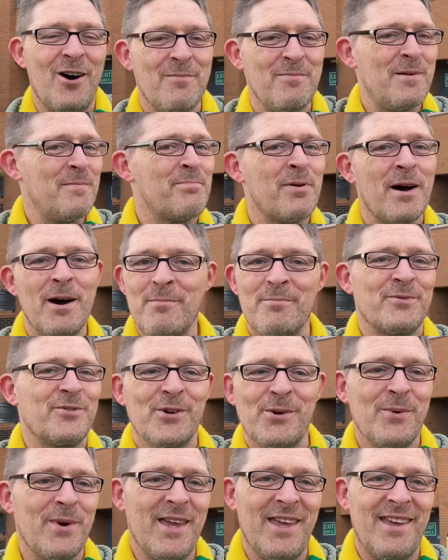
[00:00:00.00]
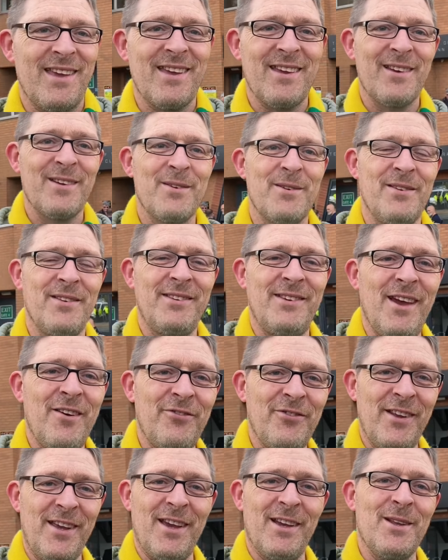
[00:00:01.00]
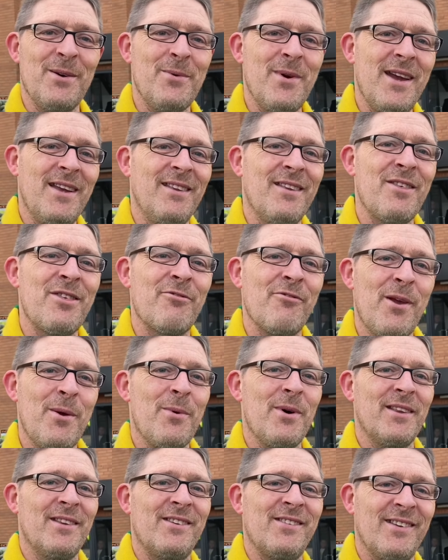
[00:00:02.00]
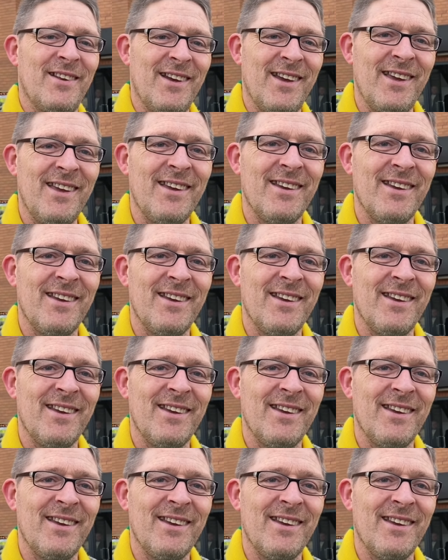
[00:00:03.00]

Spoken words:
been pumped all week. Yeah. Definitely going to win. 3-1 today.